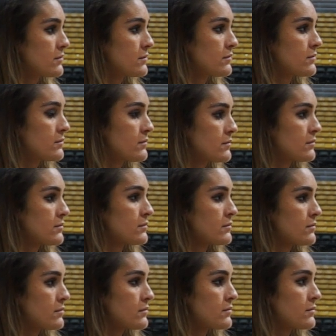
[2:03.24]

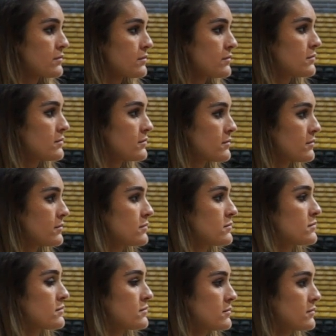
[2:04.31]

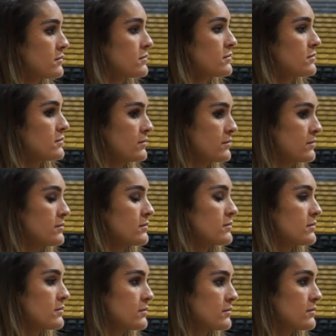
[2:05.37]

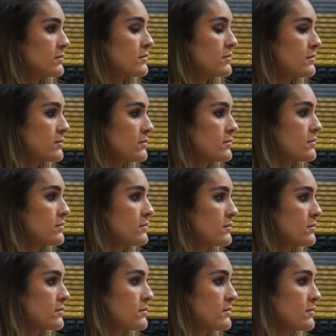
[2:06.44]

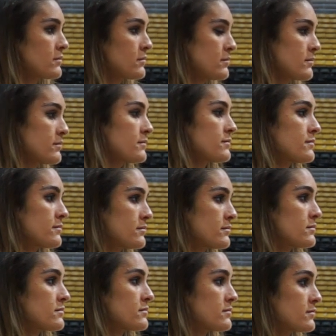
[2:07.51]

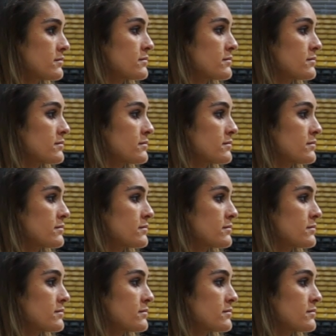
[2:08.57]
The person shown says nothing.